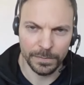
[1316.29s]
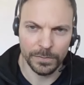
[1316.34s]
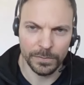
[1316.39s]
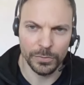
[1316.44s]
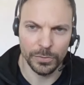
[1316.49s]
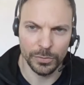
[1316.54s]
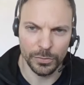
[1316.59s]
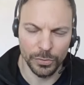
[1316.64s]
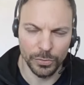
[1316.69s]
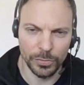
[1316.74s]
So
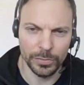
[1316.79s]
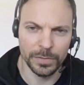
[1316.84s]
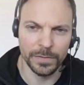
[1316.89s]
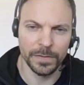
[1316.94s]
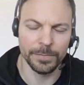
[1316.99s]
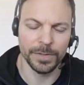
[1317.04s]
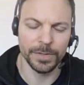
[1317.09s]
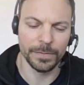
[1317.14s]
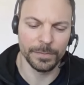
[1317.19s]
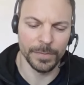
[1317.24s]
not
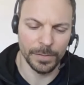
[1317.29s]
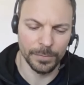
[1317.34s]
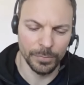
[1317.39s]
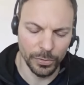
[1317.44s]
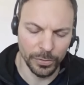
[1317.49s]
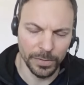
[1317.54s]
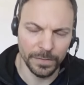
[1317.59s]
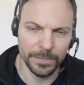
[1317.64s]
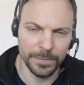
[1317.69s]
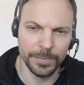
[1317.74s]
tokens, but smart
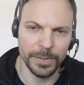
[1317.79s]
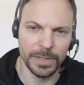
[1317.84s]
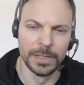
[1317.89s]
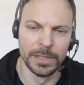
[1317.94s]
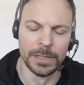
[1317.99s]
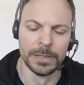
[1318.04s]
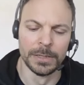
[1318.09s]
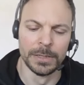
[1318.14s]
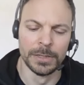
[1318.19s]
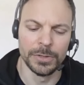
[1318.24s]
points. But,
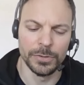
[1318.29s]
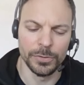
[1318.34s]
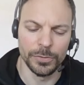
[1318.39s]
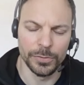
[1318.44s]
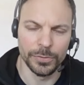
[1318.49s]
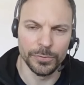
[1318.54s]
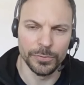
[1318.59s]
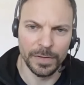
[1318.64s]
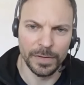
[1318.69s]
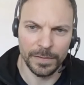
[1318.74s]
you know,
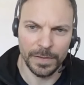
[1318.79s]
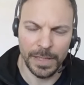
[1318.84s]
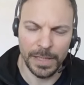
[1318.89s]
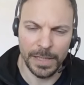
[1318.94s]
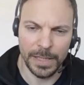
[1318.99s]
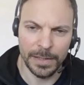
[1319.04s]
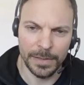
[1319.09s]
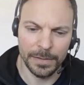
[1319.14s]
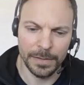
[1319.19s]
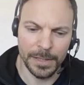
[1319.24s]
users
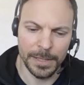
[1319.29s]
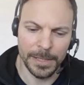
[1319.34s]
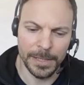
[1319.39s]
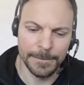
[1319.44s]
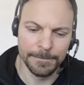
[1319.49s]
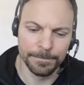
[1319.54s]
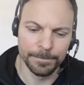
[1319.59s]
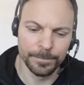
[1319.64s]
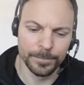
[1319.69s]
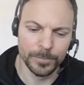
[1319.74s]
can
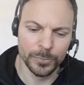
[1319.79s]
um,